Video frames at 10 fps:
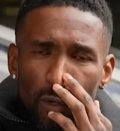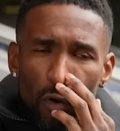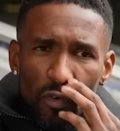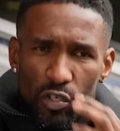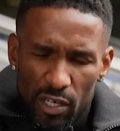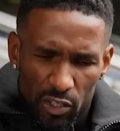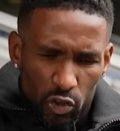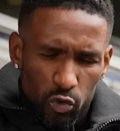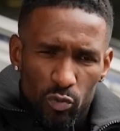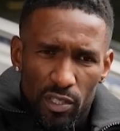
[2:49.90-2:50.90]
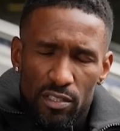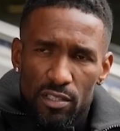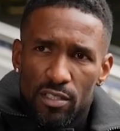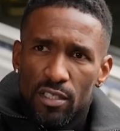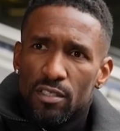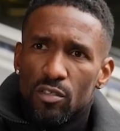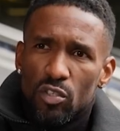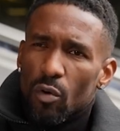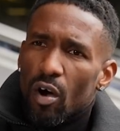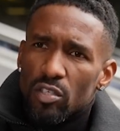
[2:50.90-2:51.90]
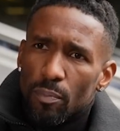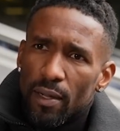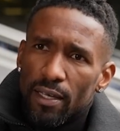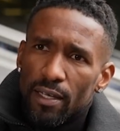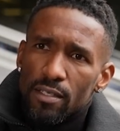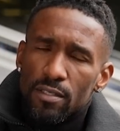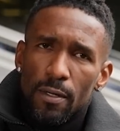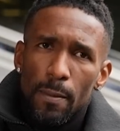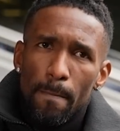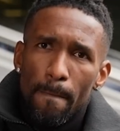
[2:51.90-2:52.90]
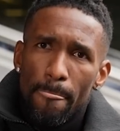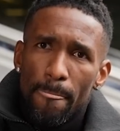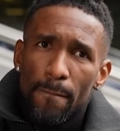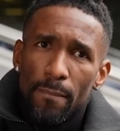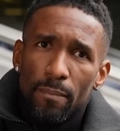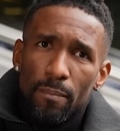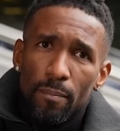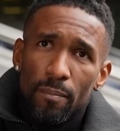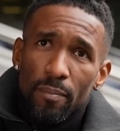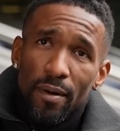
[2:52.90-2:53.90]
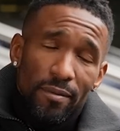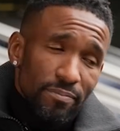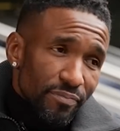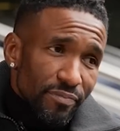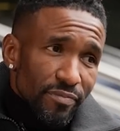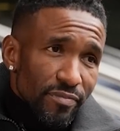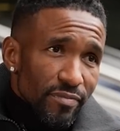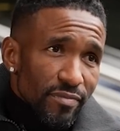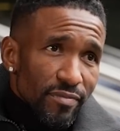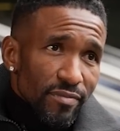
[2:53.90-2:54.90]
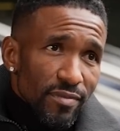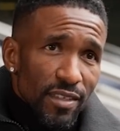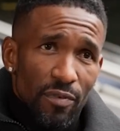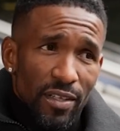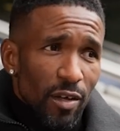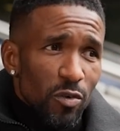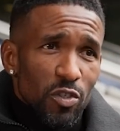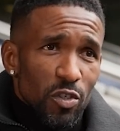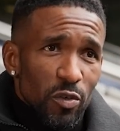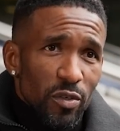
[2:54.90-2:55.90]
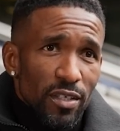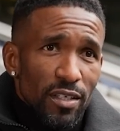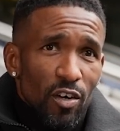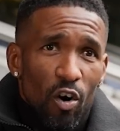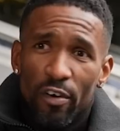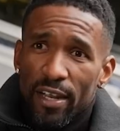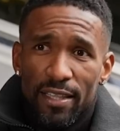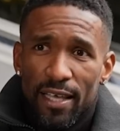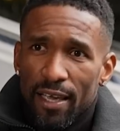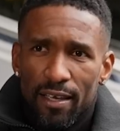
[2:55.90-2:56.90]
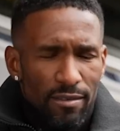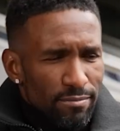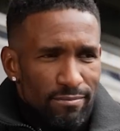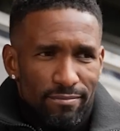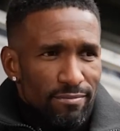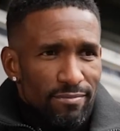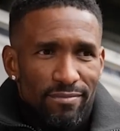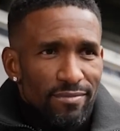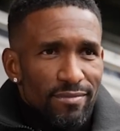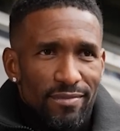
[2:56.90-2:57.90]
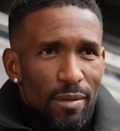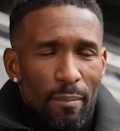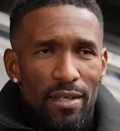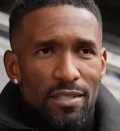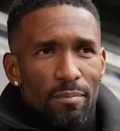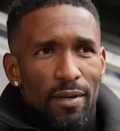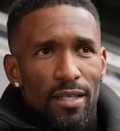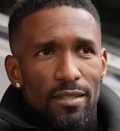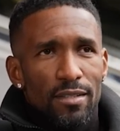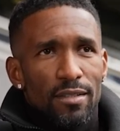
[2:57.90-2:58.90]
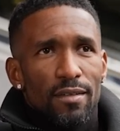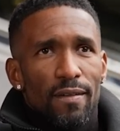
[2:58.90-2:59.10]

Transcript: over like short distances, it was so hard to play against. But I think those two, on their day, amazing players.